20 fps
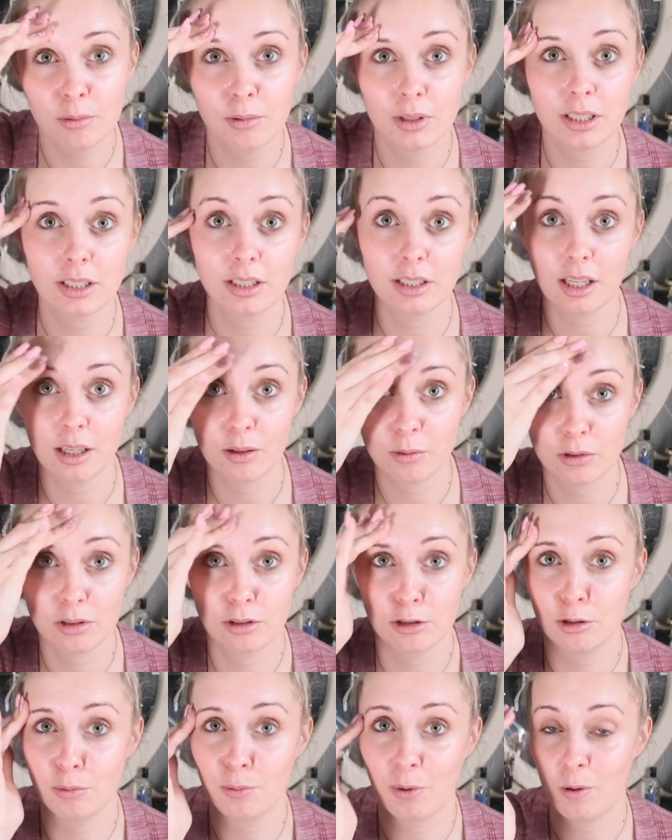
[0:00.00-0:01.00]
My skin was
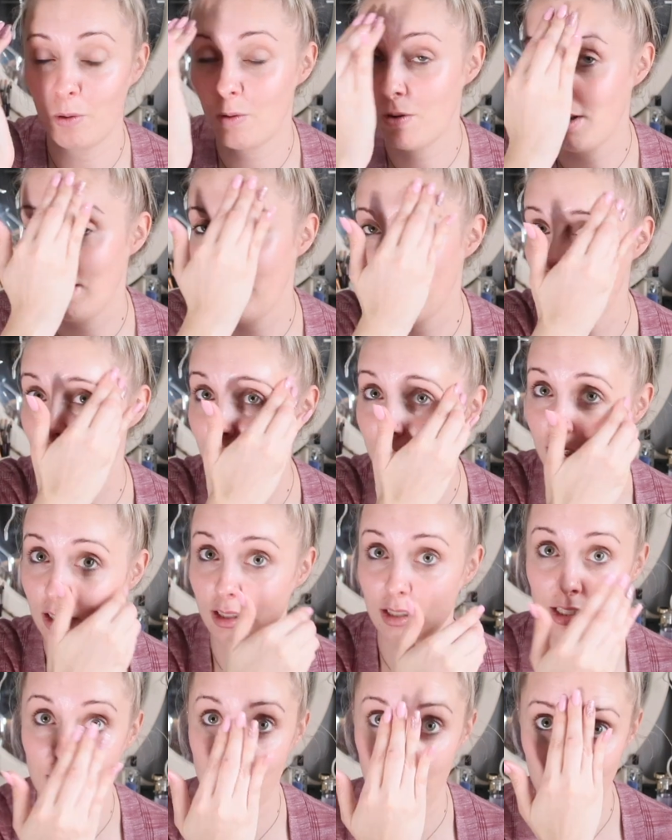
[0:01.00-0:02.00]
super oily
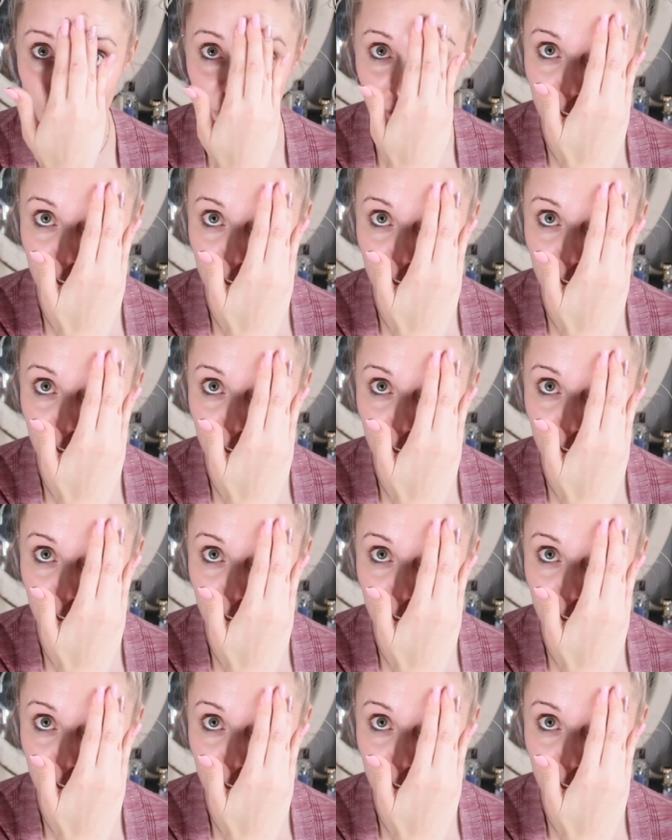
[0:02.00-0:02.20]
and then it